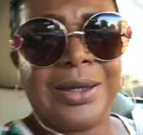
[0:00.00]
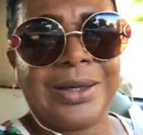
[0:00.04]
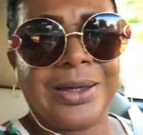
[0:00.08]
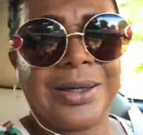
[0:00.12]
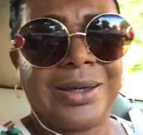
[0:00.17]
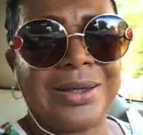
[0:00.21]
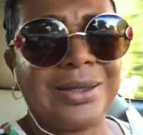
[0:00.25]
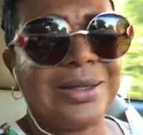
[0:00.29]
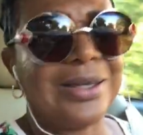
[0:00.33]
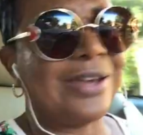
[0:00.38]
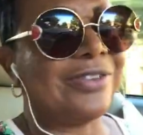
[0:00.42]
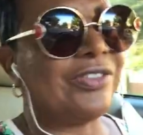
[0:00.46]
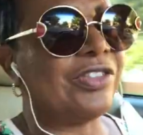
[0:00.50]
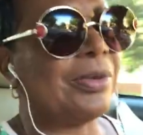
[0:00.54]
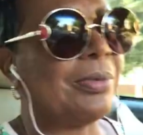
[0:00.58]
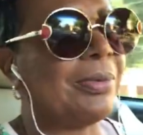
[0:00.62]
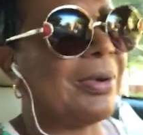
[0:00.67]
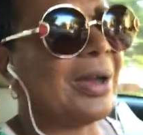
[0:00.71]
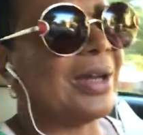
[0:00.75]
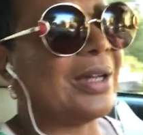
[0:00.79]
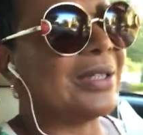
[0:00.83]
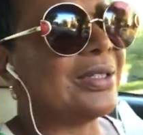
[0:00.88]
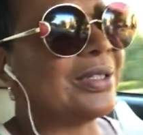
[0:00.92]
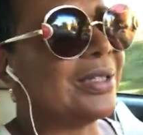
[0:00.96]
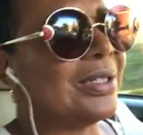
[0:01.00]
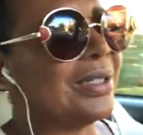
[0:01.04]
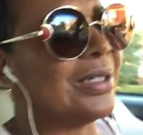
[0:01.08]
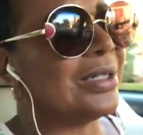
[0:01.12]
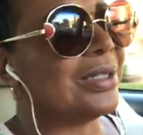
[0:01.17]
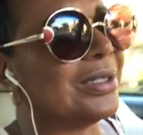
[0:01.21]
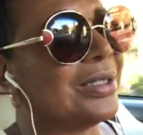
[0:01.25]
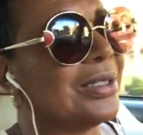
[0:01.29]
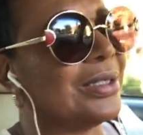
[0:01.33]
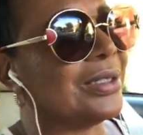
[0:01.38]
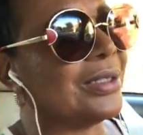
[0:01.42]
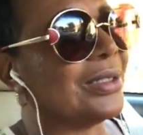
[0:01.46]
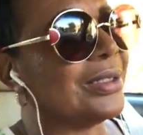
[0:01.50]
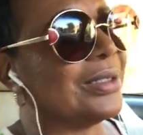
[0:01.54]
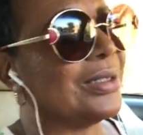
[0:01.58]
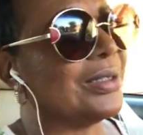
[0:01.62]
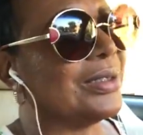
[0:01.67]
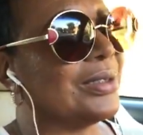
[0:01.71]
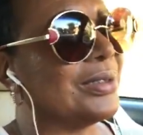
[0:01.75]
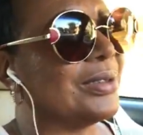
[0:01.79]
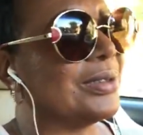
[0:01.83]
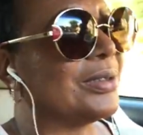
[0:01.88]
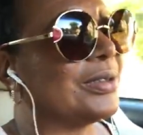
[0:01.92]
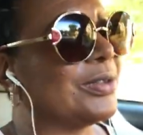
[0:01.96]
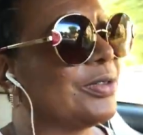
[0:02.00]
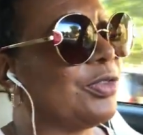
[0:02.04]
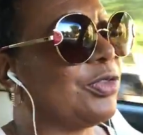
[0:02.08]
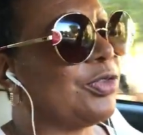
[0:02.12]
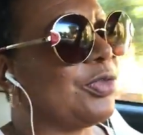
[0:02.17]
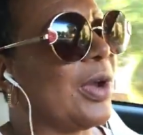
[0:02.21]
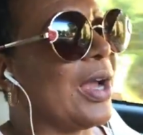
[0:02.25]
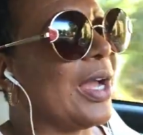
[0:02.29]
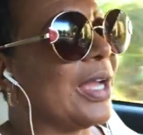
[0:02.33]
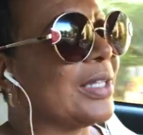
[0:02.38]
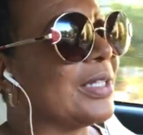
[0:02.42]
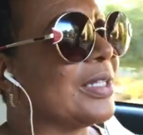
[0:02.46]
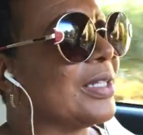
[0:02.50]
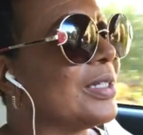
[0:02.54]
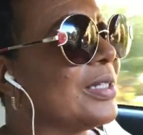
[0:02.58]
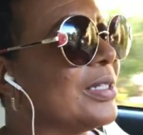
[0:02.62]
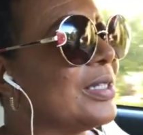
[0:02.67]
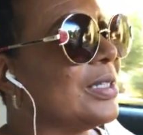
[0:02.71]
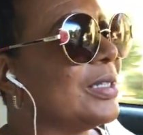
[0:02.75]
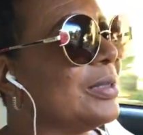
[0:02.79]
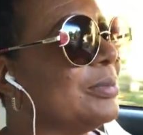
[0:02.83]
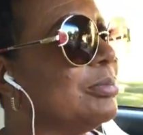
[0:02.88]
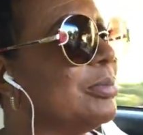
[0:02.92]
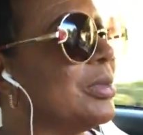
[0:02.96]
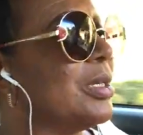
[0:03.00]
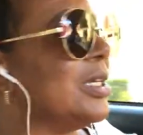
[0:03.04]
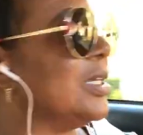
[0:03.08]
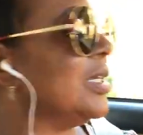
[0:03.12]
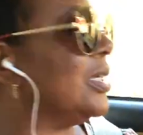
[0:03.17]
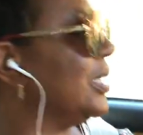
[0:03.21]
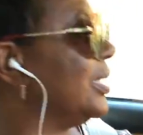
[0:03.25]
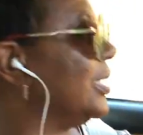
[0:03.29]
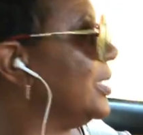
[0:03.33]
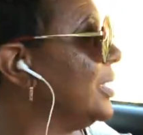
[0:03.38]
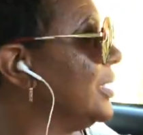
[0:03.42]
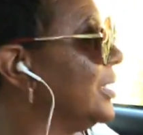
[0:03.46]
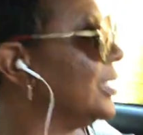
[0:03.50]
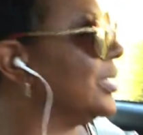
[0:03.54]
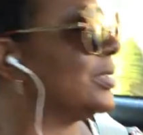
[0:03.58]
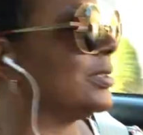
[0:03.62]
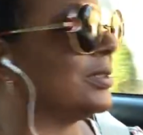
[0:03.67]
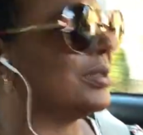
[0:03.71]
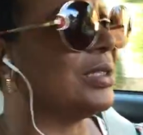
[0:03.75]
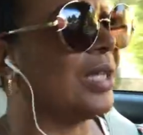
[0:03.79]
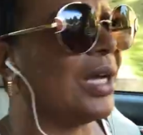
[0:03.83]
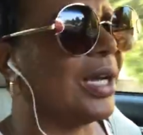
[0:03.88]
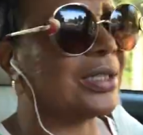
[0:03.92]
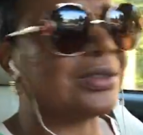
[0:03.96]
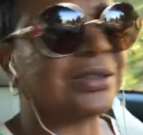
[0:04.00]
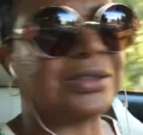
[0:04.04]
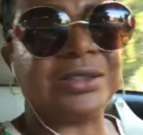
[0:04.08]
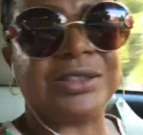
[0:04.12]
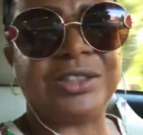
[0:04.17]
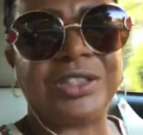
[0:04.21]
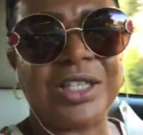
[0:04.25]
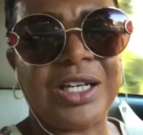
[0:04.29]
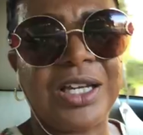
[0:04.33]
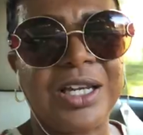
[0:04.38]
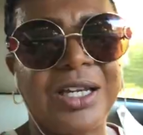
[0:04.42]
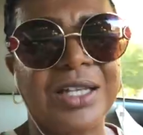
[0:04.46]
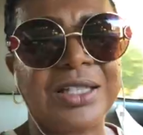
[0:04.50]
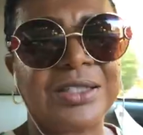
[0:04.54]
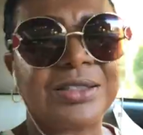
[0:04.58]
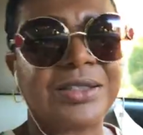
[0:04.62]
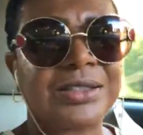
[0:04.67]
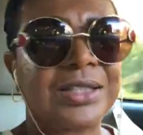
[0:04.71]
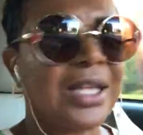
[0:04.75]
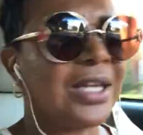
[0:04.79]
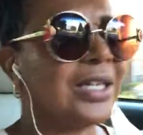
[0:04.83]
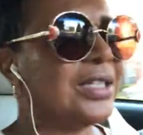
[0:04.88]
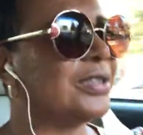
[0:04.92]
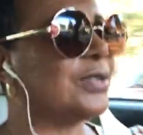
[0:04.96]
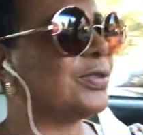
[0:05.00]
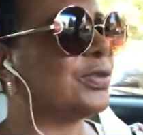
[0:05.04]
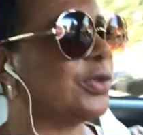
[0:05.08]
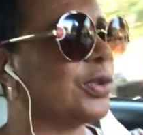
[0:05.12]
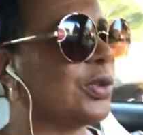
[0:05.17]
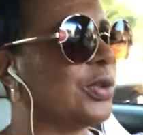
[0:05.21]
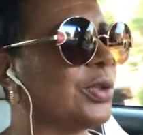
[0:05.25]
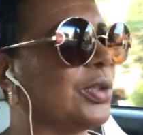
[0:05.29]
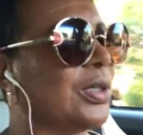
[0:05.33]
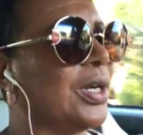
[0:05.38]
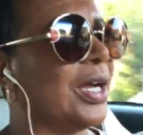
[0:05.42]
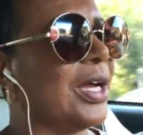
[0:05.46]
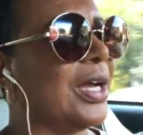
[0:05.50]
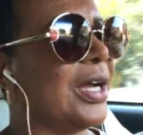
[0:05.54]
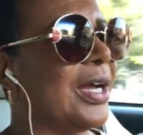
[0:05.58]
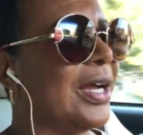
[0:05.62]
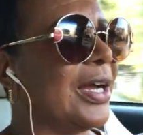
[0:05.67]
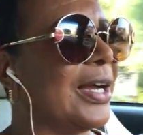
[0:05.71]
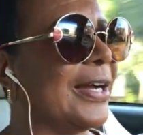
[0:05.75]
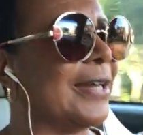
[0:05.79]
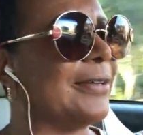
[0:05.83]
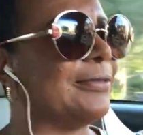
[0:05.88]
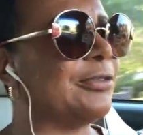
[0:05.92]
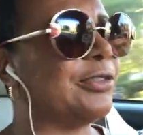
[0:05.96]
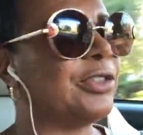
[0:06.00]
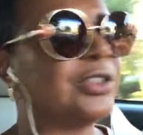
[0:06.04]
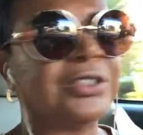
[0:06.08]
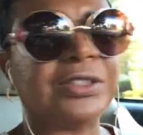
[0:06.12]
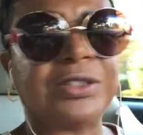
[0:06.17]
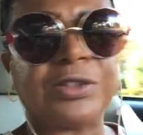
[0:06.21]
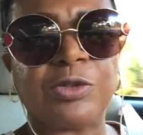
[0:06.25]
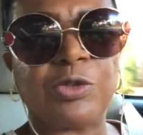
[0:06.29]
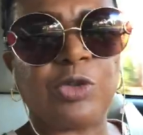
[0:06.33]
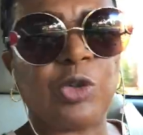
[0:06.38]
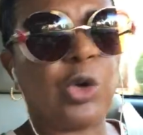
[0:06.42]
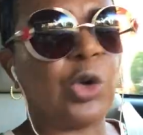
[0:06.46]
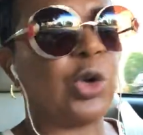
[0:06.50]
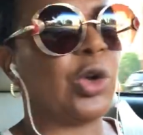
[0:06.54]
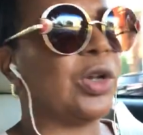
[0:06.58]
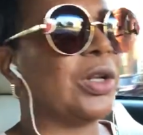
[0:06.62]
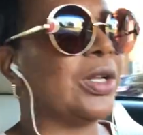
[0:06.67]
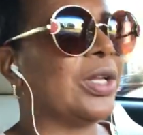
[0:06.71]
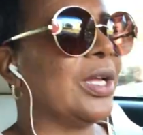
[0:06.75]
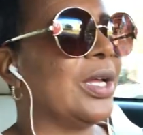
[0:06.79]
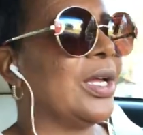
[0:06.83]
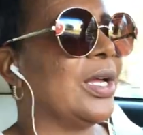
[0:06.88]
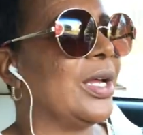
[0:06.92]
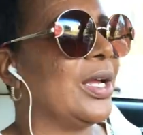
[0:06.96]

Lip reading: Hey everybody, it is finally me, Dr. Jazz. Thanks for, first of all,